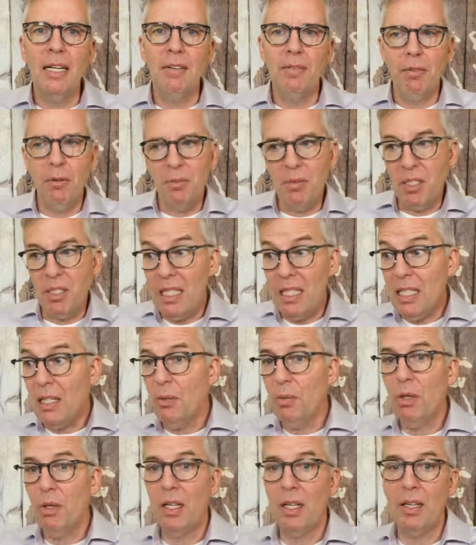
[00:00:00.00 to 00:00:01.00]
from
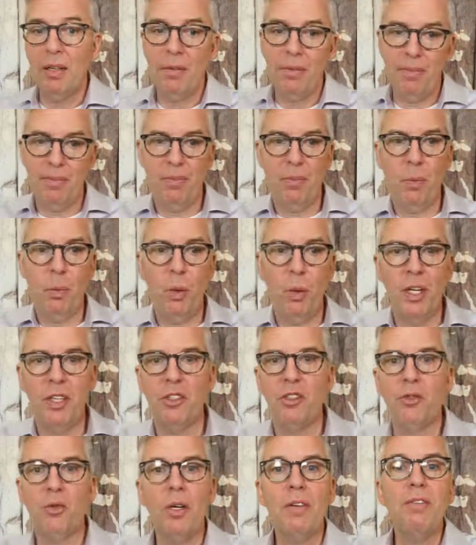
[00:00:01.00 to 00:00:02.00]
seeing what
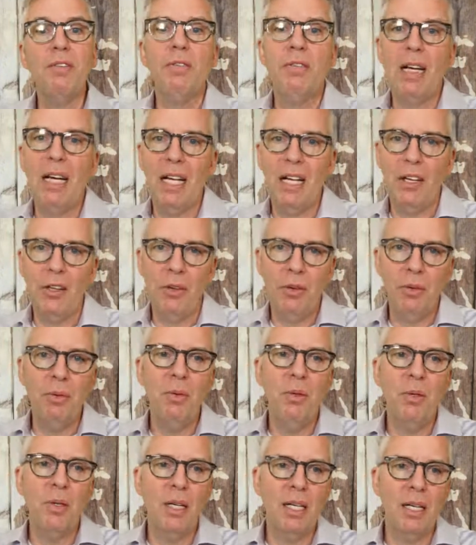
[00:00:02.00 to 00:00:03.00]
has driven
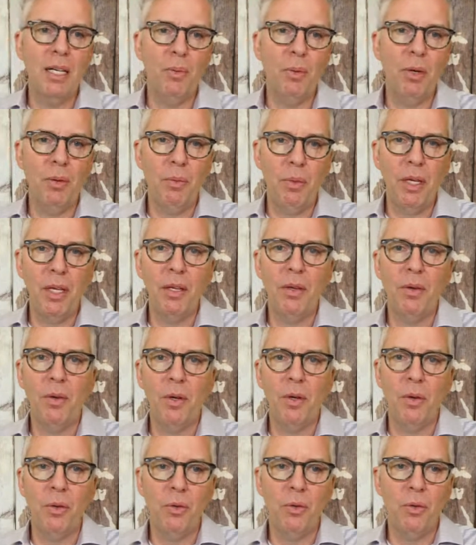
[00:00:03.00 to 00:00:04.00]
value when we
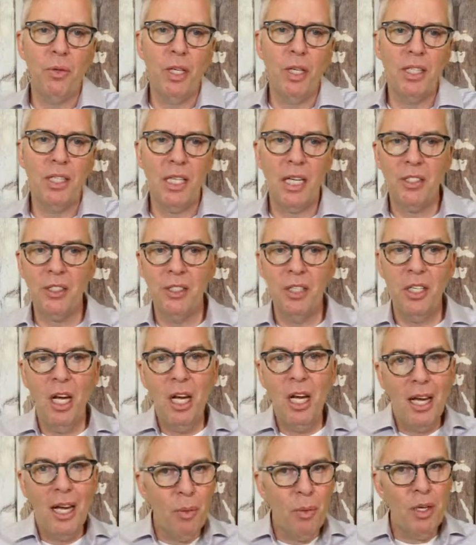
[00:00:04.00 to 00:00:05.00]
go through transactions
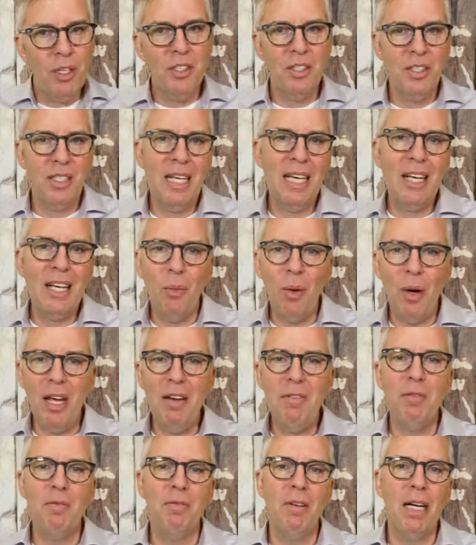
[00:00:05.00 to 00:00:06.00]
and what is taken away
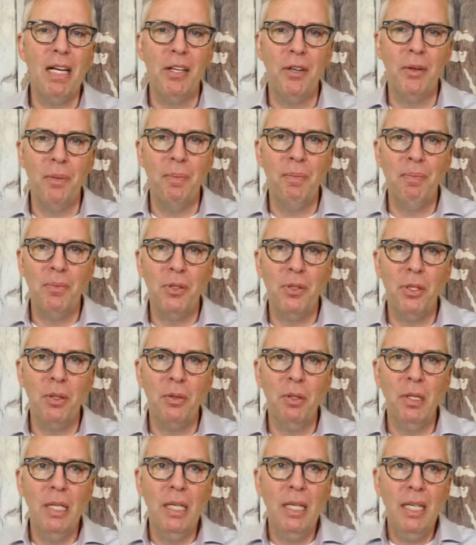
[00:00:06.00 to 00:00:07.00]
from value.
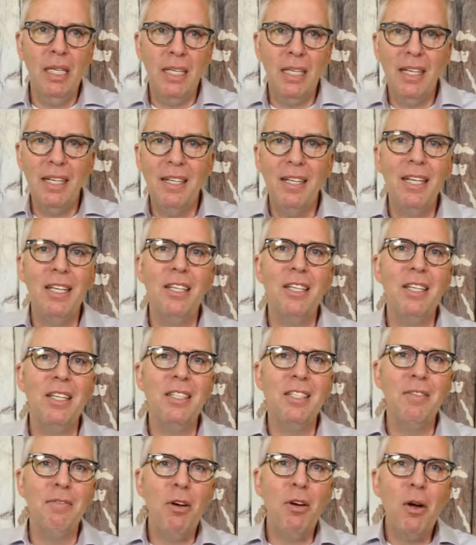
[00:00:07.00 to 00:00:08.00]
So
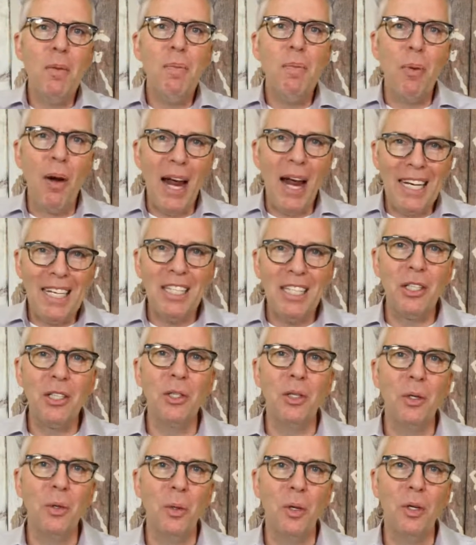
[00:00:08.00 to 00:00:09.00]
it's a very
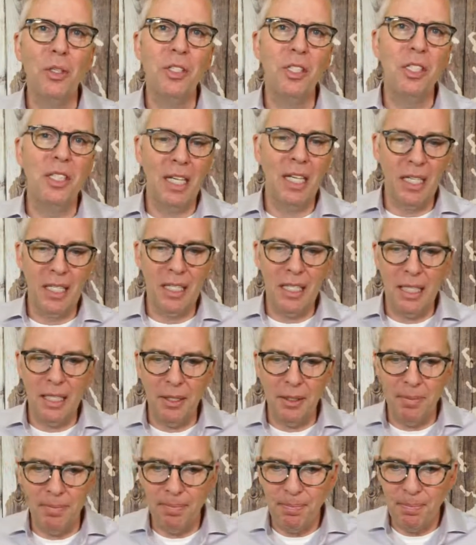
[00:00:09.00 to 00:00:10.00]
practical course in that sense.